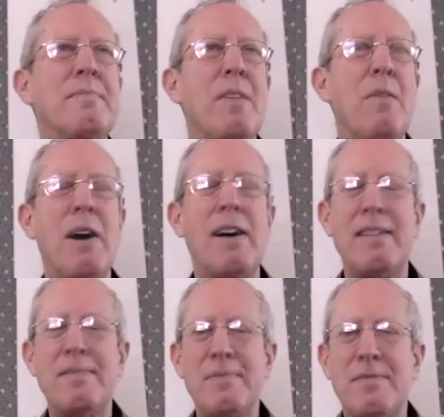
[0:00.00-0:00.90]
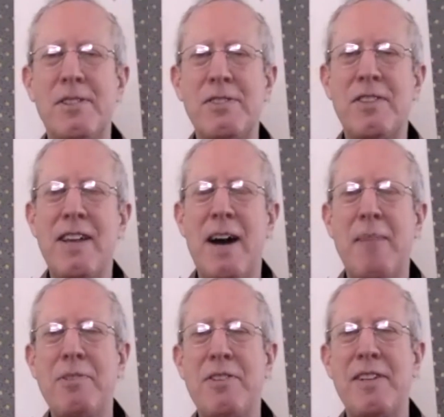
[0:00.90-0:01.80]
Well, just the
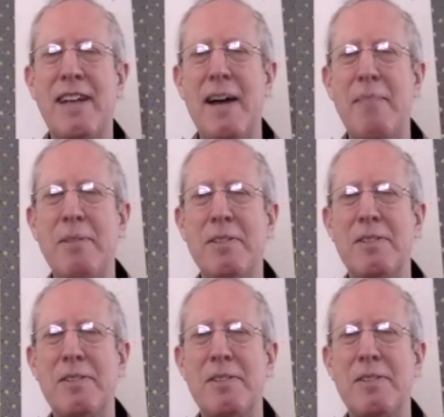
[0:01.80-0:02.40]
opposite happened.